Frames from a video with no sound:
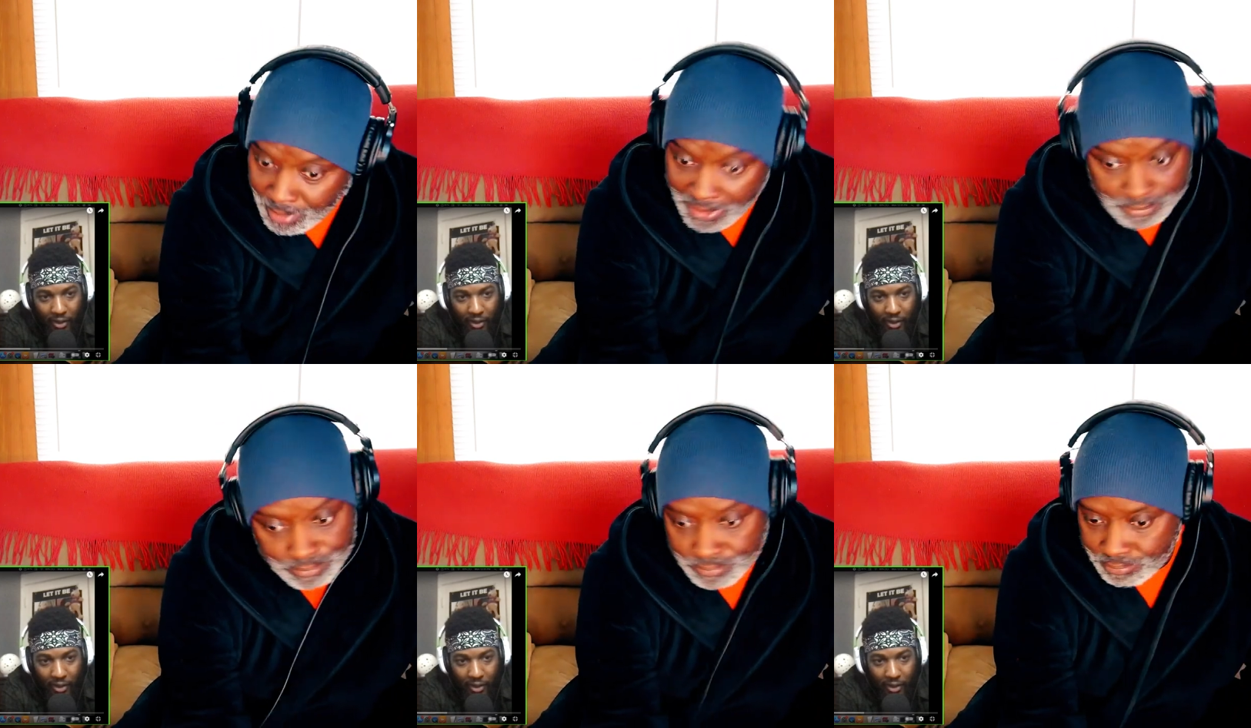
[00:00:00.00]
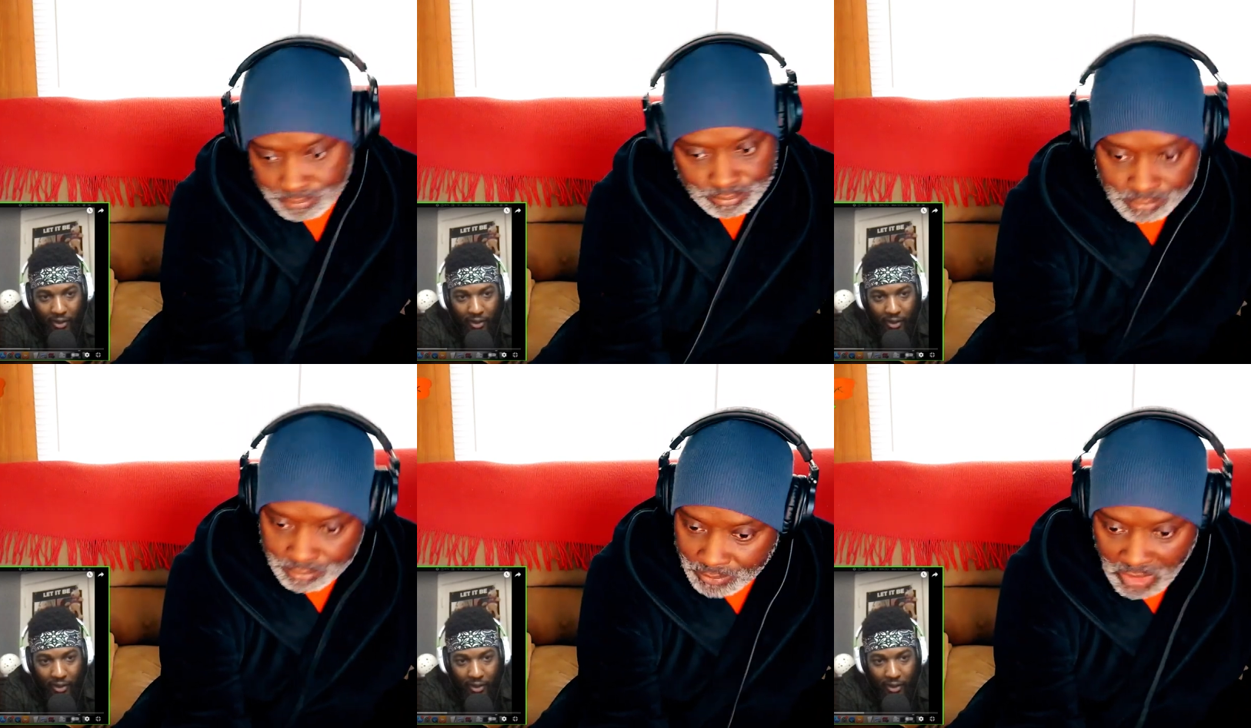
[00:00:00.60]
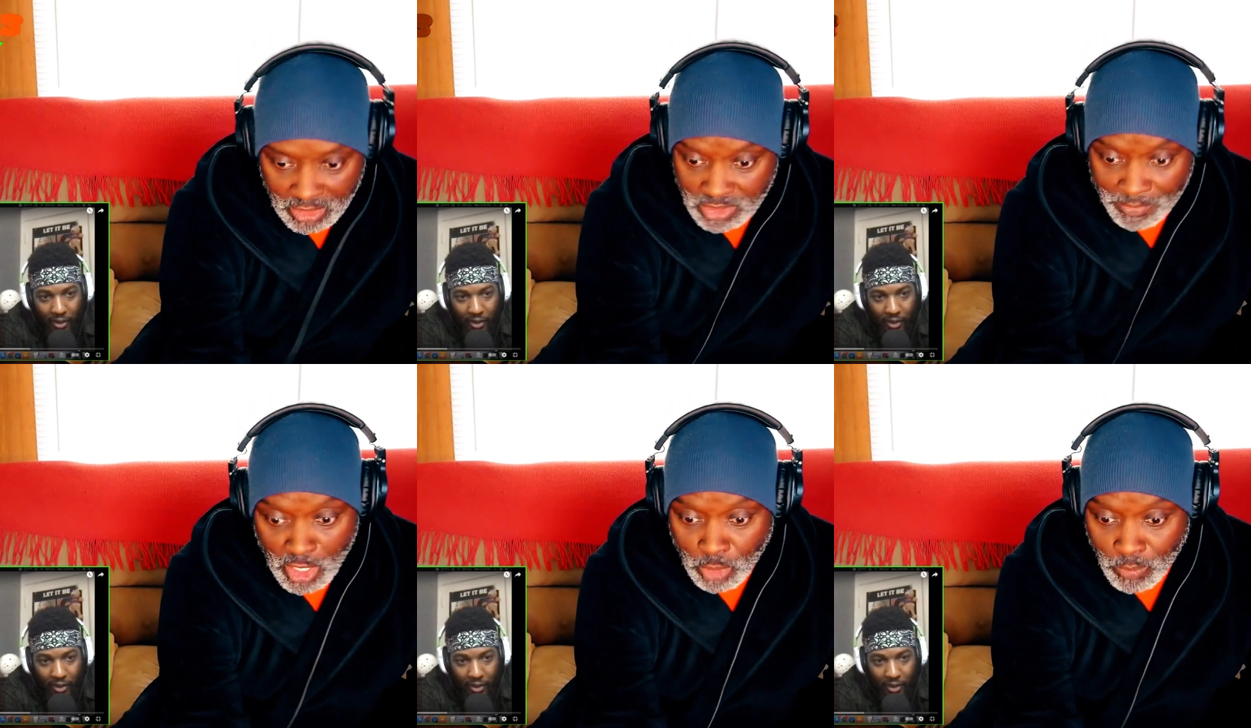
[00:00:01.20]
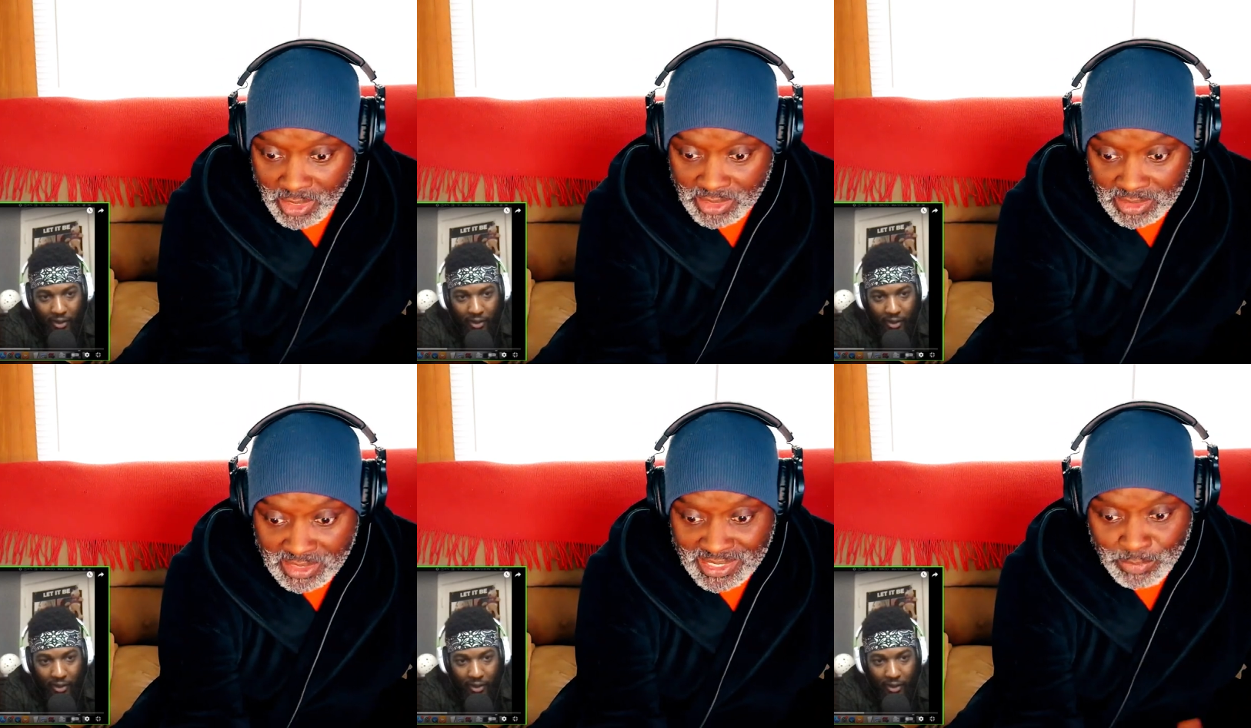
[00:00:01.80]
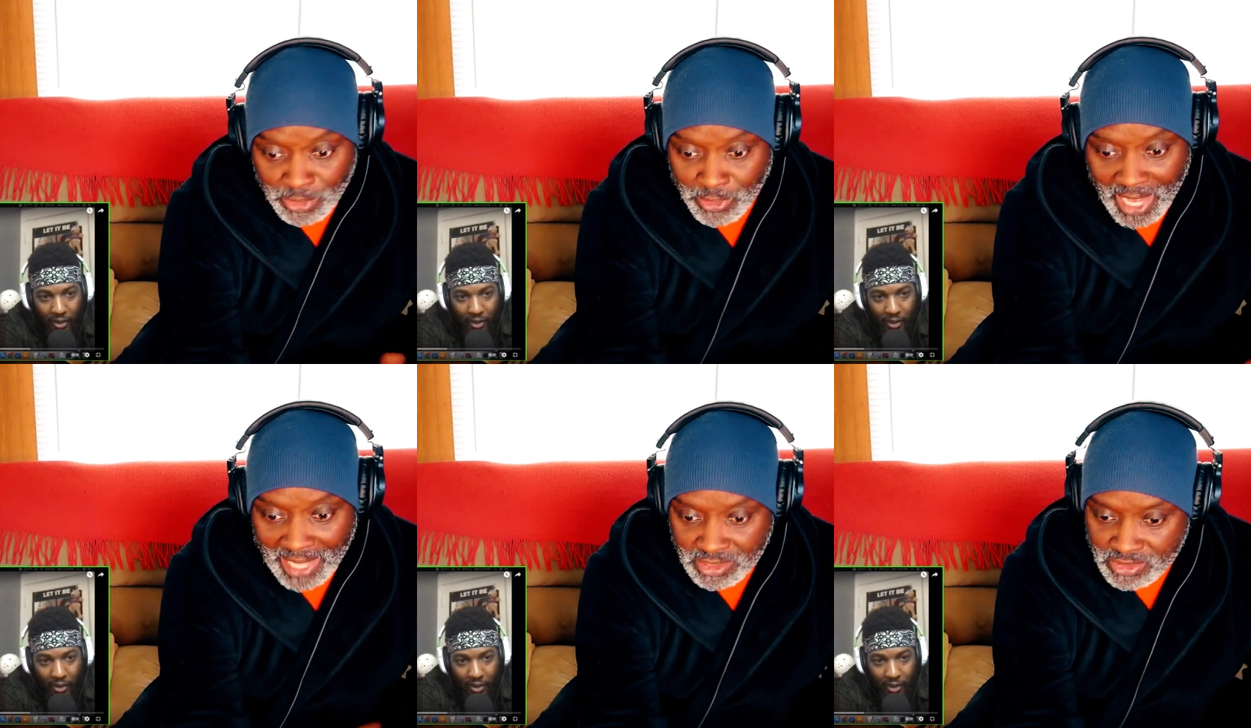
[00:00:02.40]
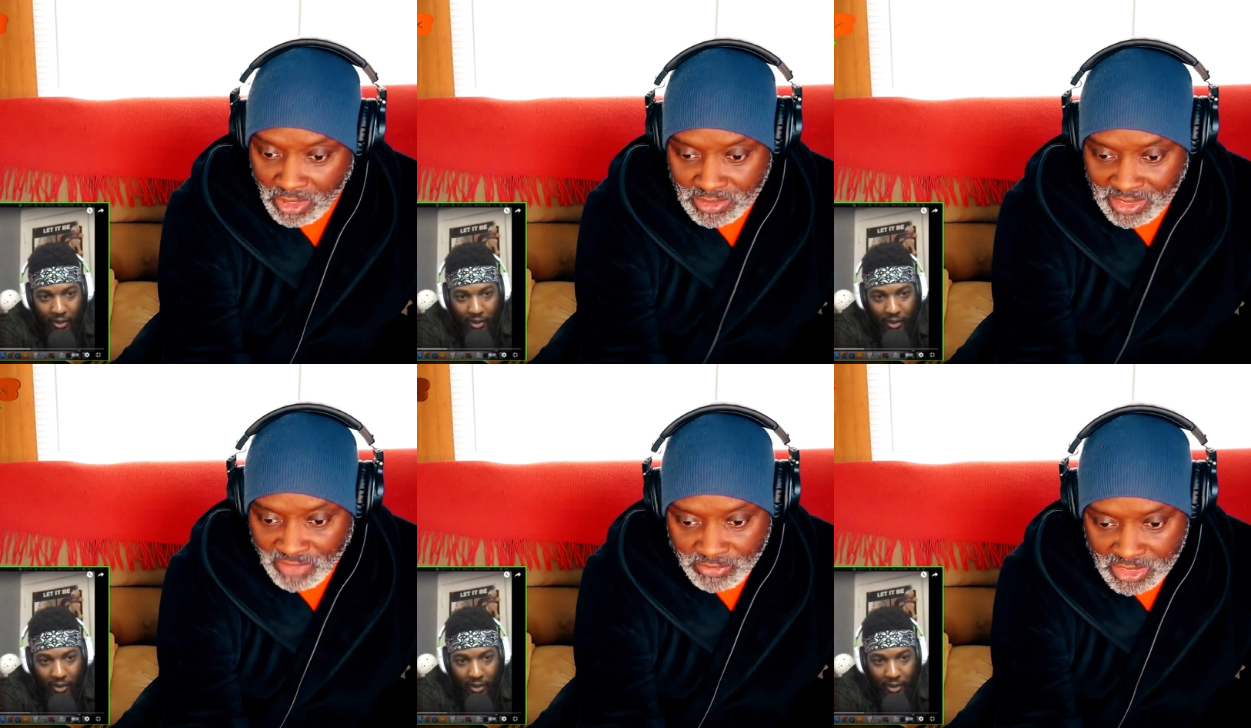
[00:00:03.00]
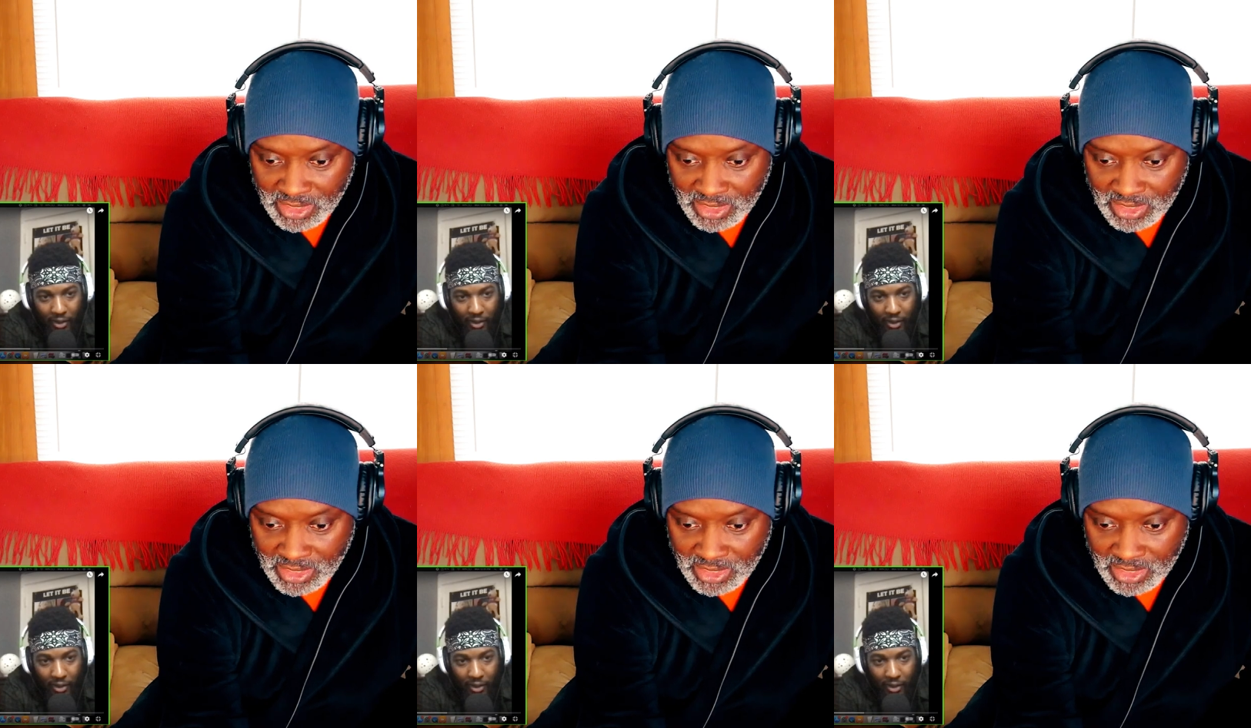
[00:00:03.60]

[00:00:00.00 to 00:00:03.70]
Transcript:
Speaker 1: But some of y'all wanted to see me react to songs I've never